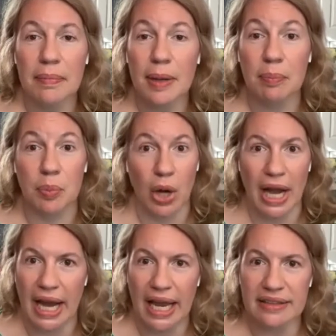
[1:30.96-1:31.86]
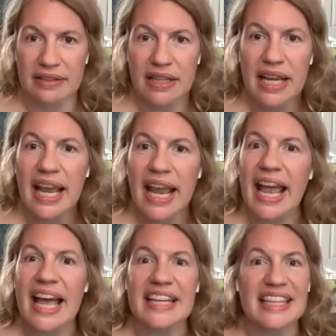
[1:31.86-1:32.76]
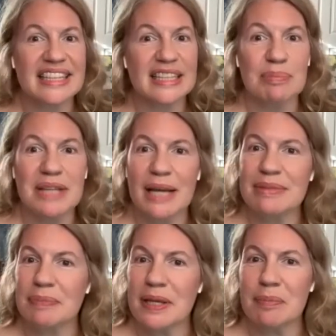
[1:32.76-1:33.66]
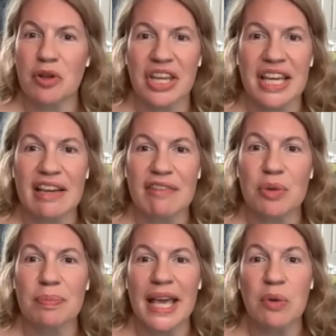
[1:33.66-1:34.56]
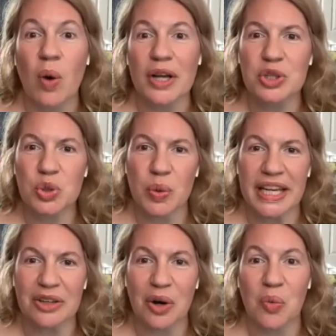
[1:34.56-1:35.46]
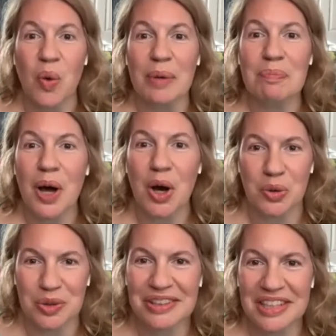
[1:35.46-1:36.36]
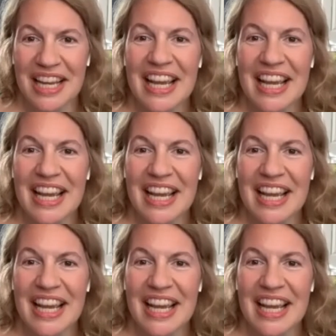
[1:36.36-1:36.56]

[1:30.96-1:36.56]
brand. And sometimes people think if you make one tweet or one post,